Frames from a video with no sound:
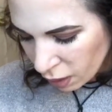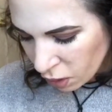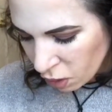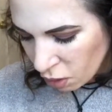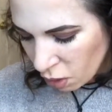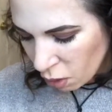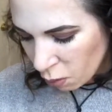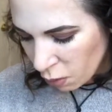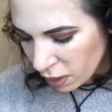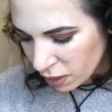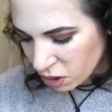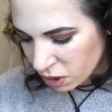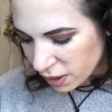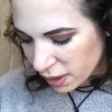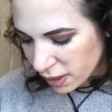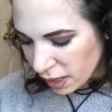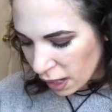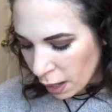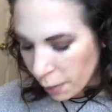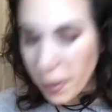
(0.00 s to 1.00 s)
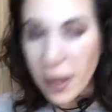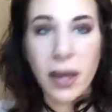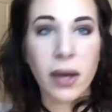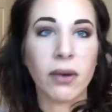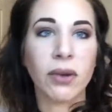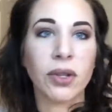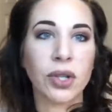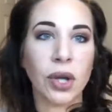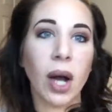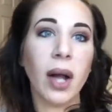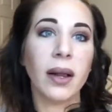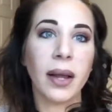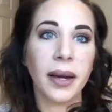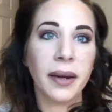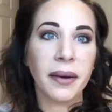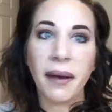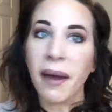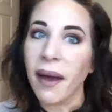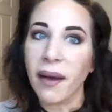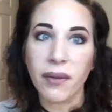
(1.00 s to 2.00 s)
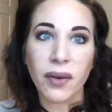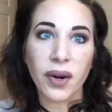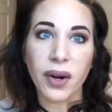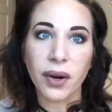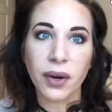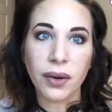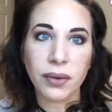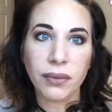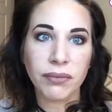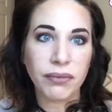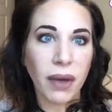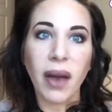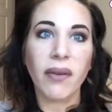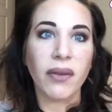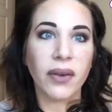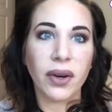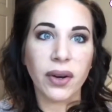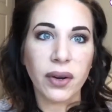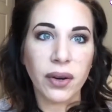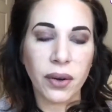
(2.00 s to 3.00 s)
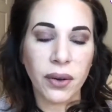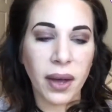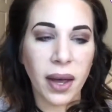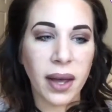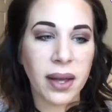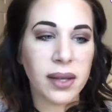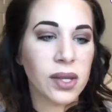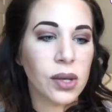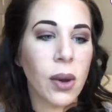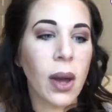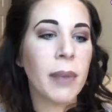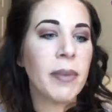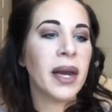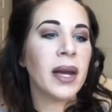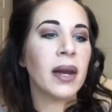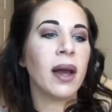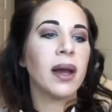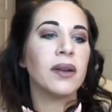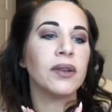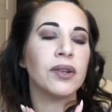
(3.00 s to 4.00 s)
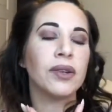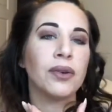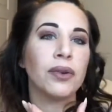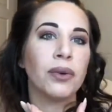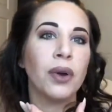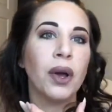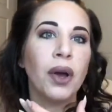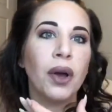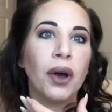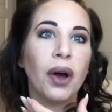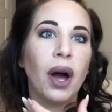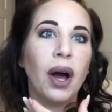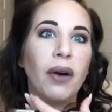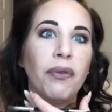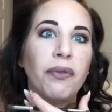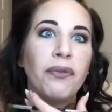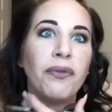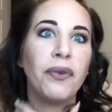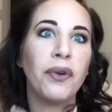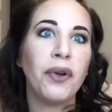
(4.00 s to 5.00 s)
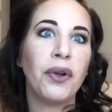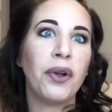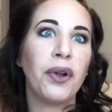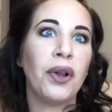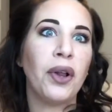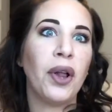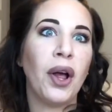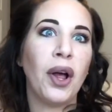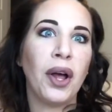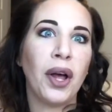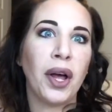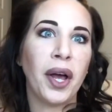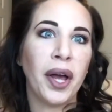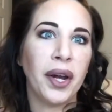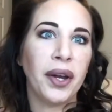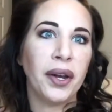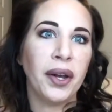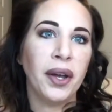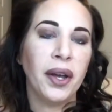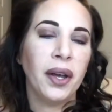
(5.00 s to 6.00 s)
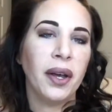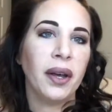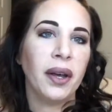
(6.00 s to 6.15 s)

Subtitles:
You don't want to just stop at your jawline ever. Okay, so I may not do a full-on